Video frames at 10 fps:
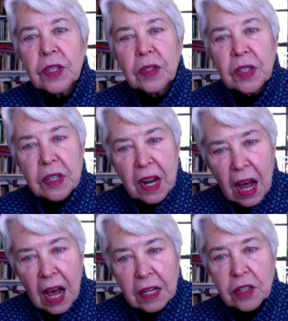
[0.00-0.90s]
does
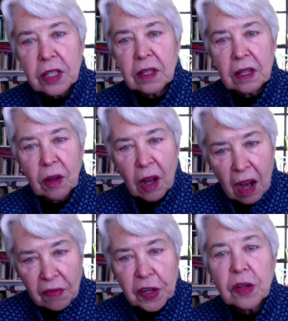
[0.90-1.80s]
not
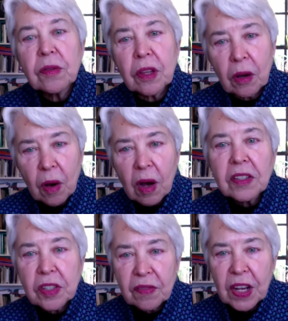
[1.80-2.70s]
cover the
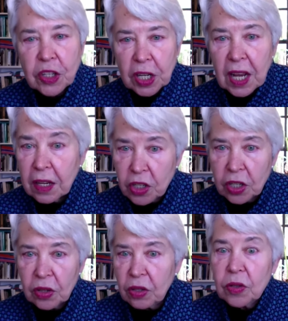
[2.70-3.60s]
cost of
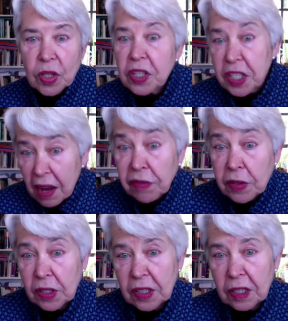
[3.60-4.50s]
education. There's a
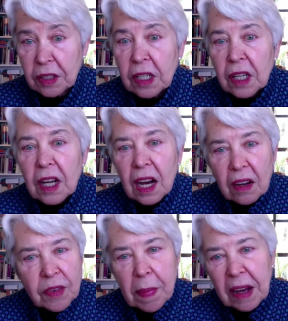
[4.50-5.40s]
deficit
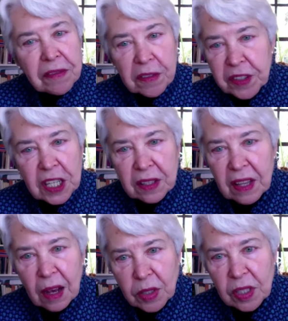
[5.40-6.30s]
of about
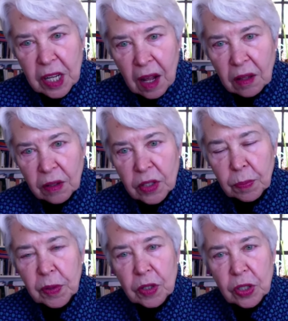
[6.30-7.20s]

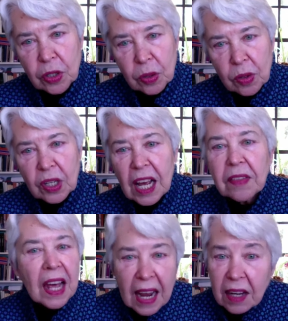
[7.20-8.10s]
$15,000 per student,
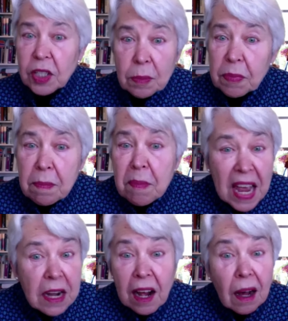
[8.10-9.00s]
and that wow. has to be
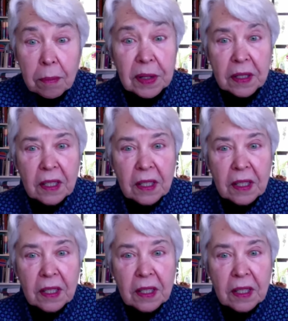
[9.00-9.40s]
made up